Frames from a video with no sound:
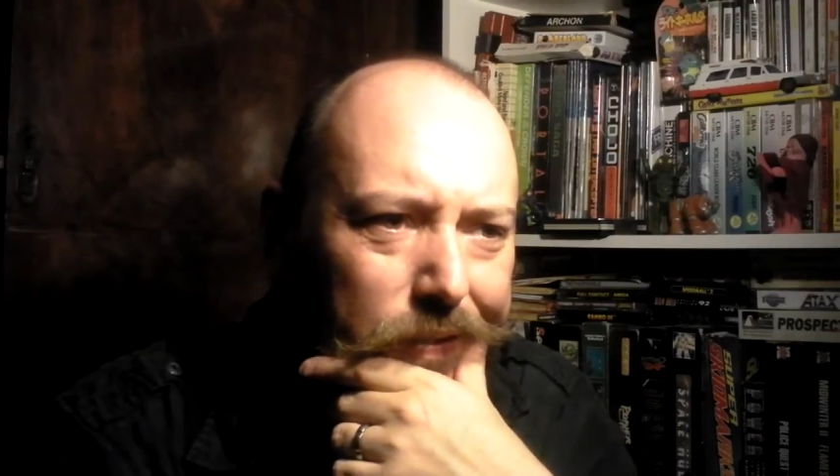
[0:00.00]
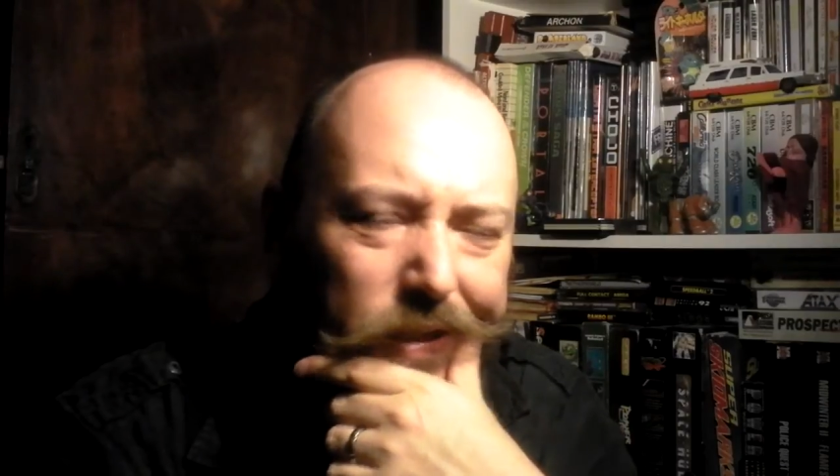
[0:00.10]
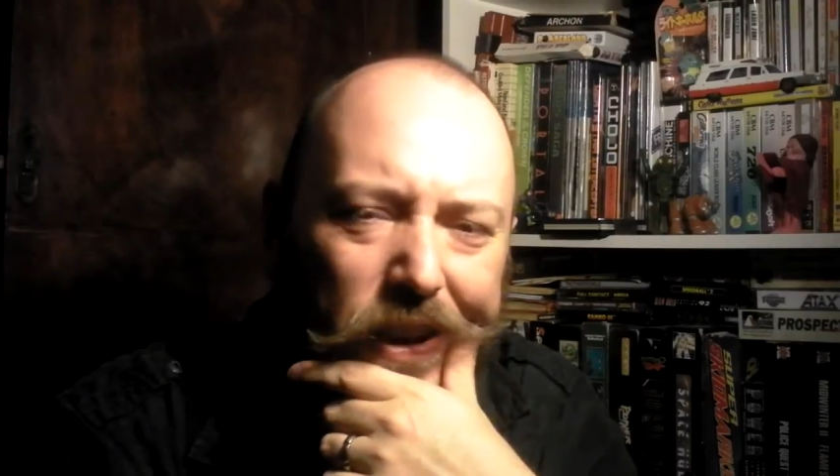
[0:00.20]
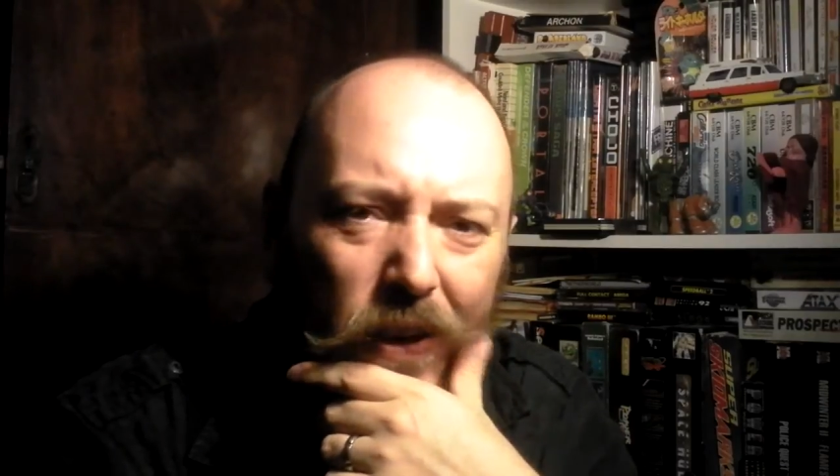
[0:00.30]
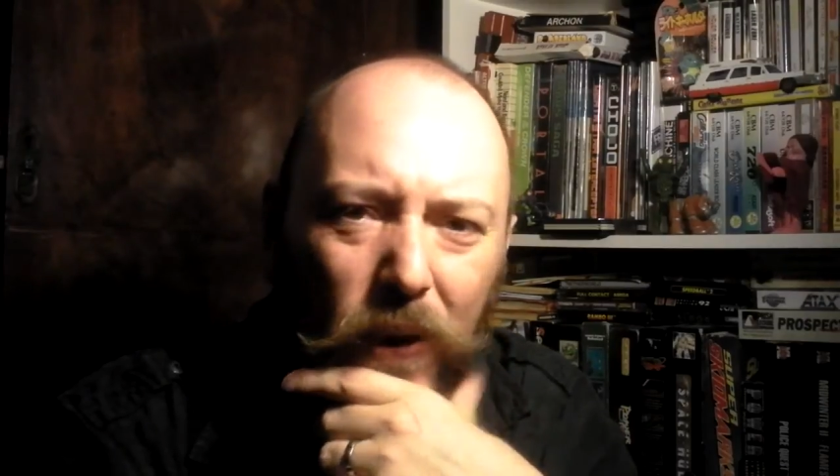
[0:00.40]

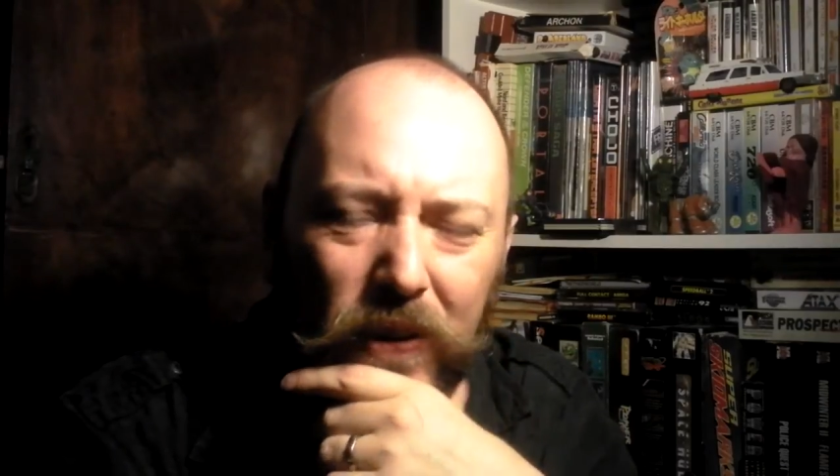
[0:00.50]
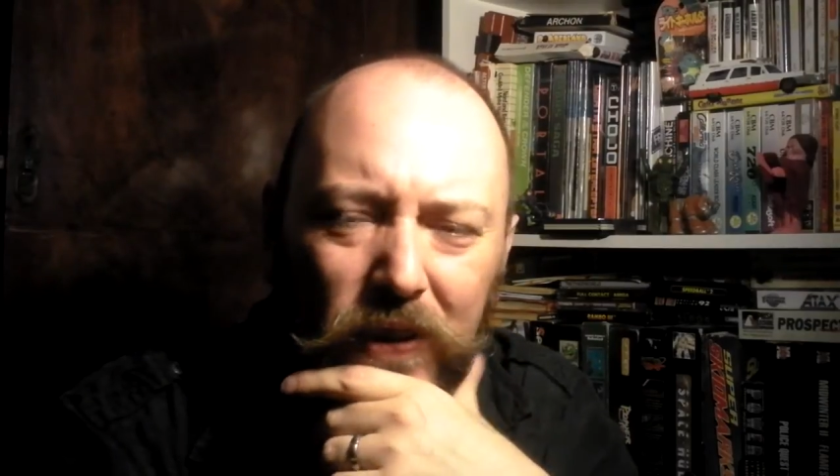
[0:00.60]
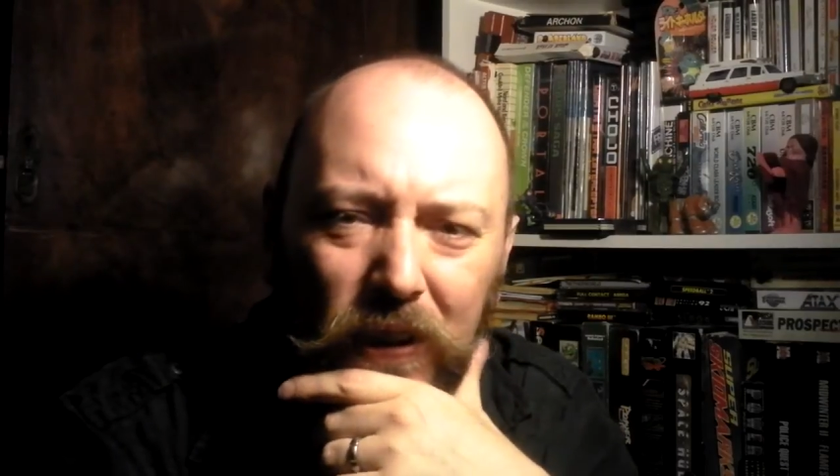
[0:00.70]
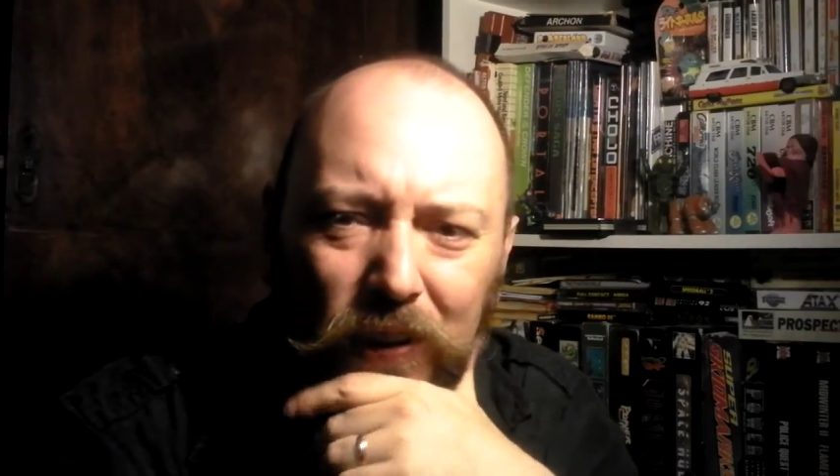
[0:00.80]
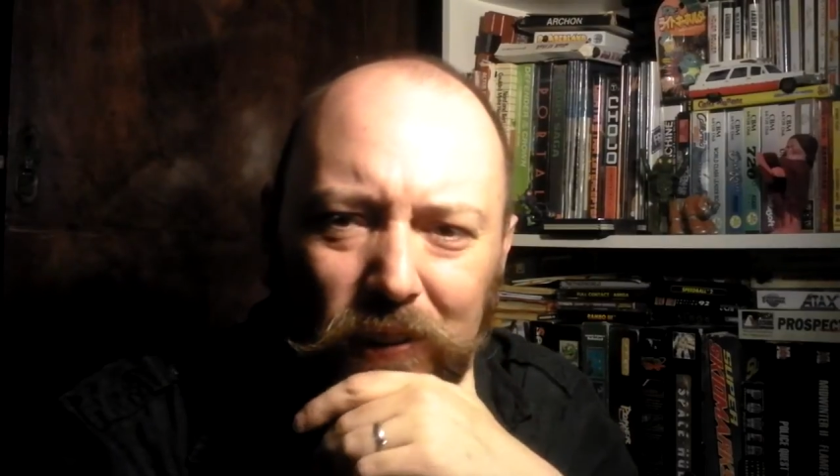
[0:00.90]
video
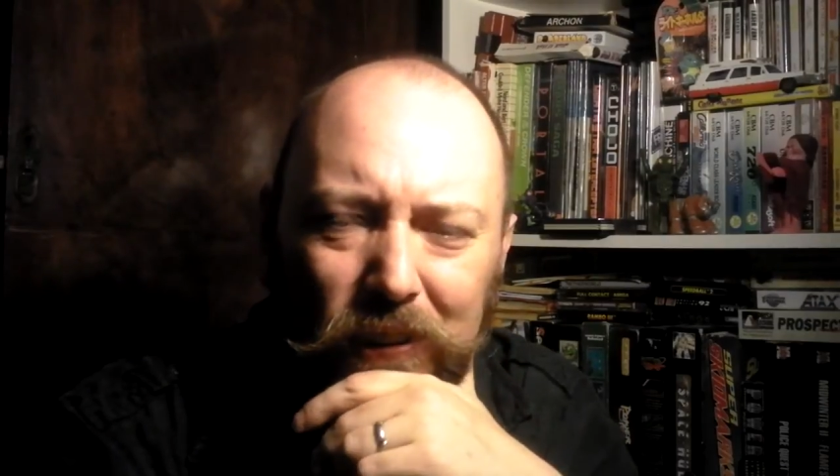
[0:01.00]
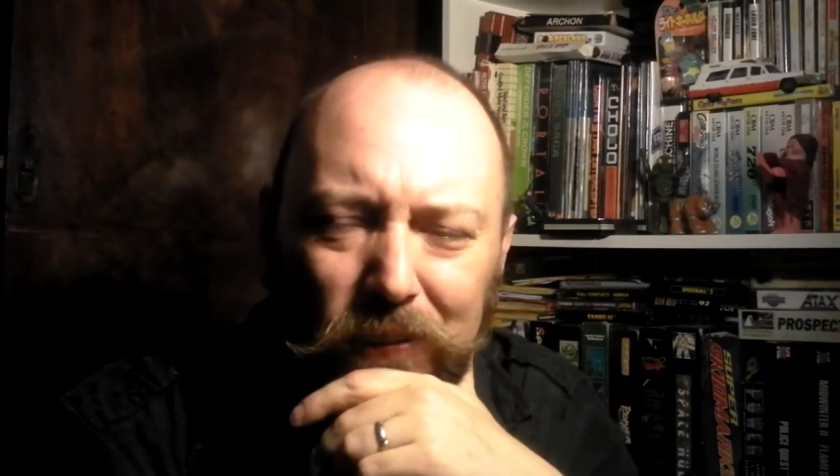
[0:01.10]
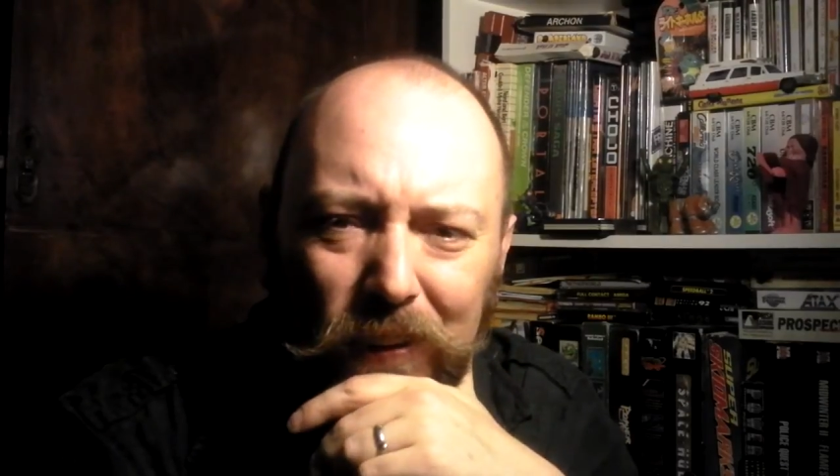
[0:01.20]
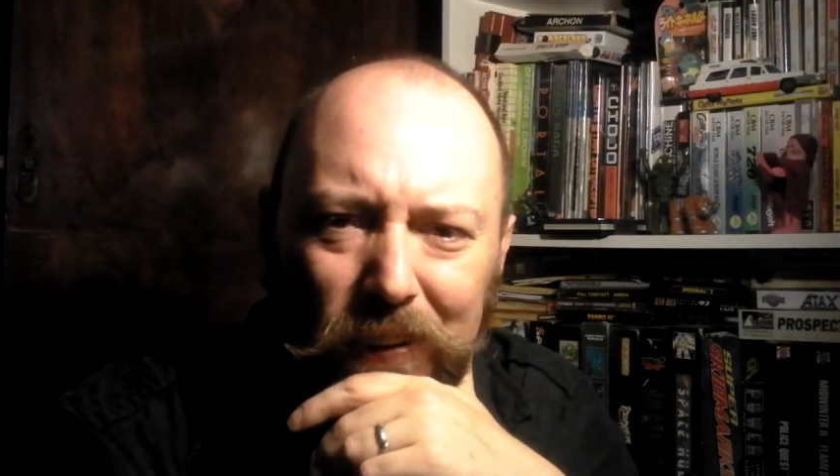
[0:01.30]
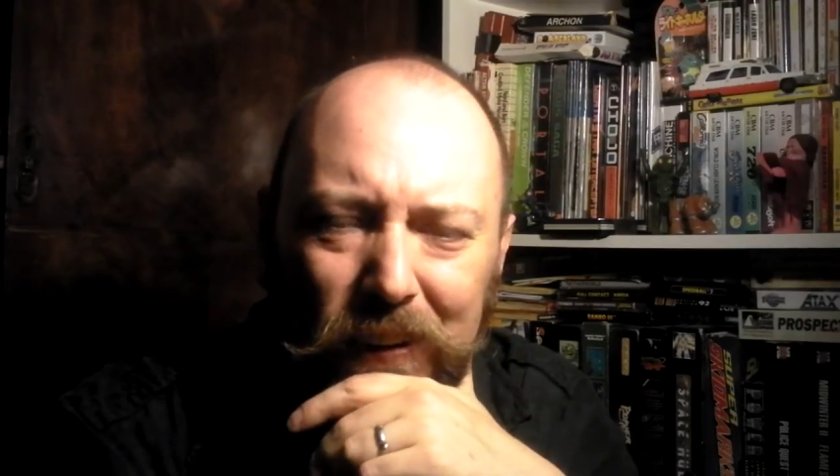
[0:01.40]
editing and
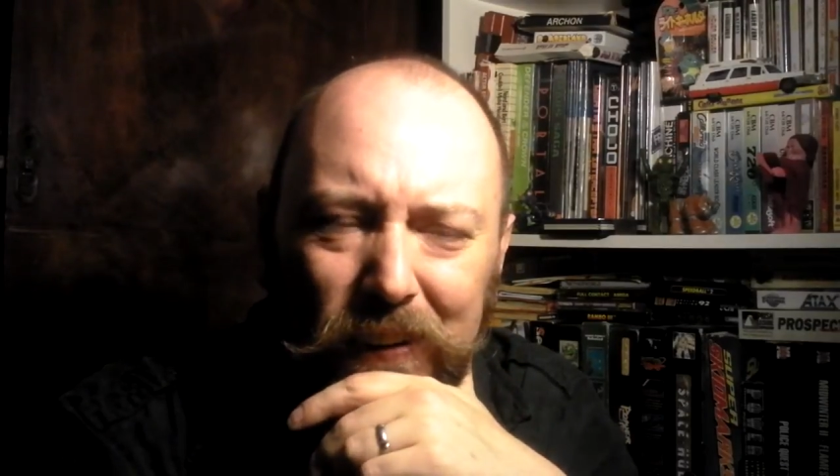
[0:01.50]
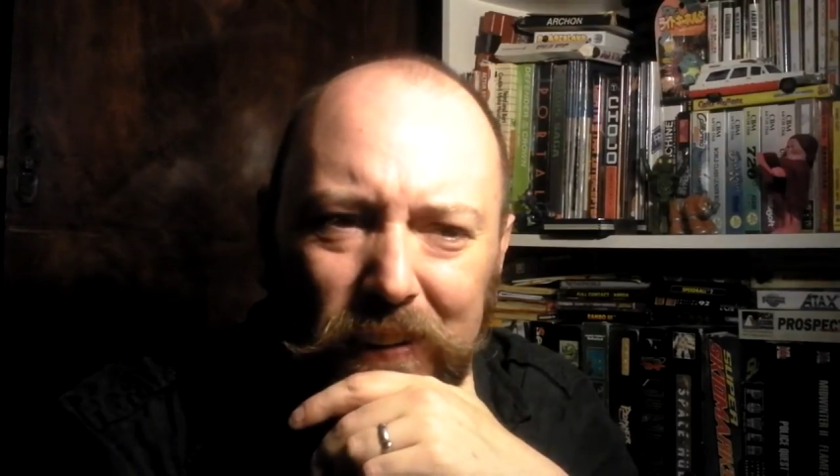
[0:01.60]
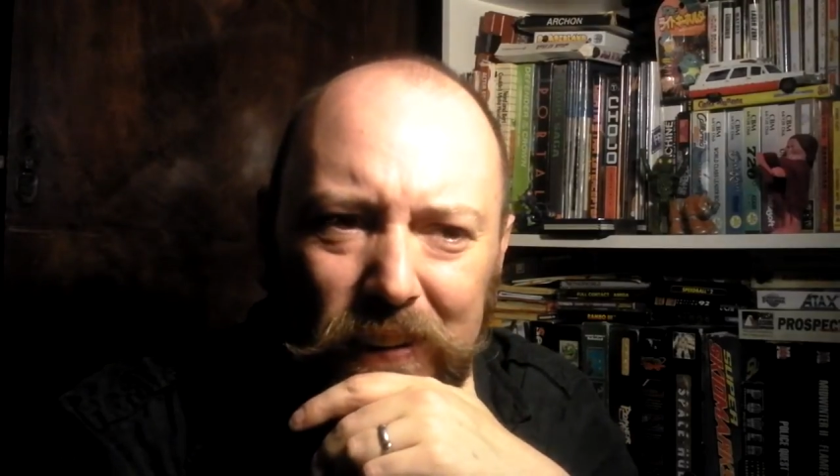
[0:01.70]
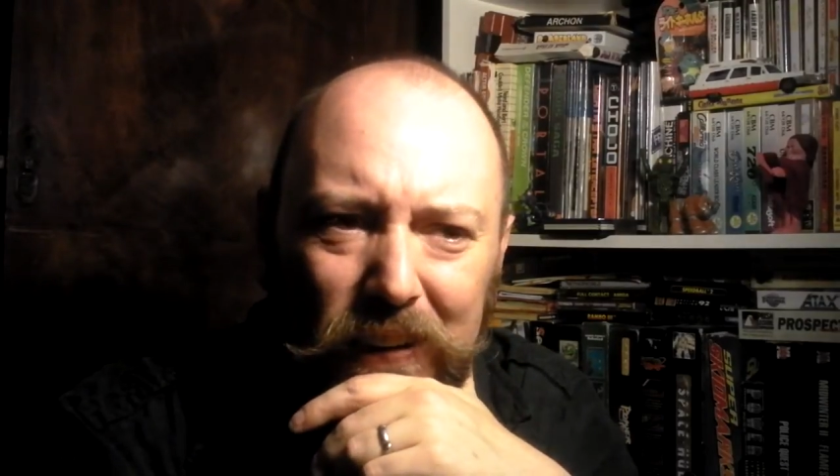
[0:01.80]
stuff like that.